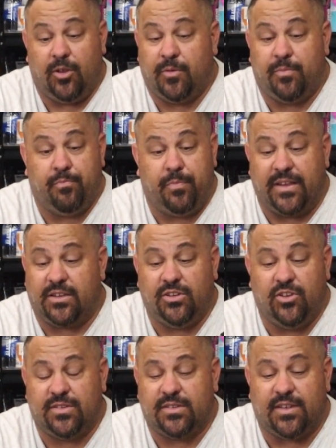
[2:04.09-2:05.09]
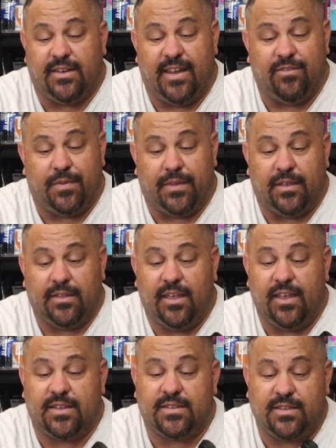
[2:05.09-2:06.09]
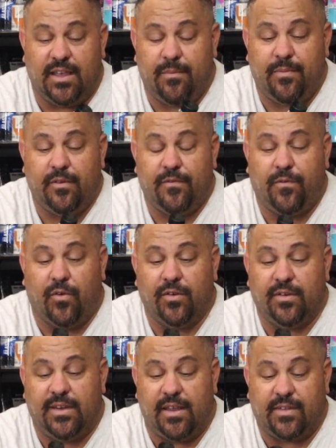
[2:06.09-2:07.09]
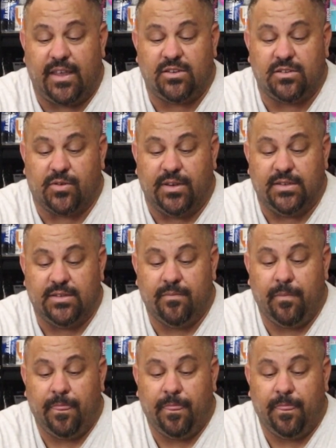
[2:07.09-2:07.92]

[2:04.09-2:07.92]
can basically use this on everything except for navigation screens.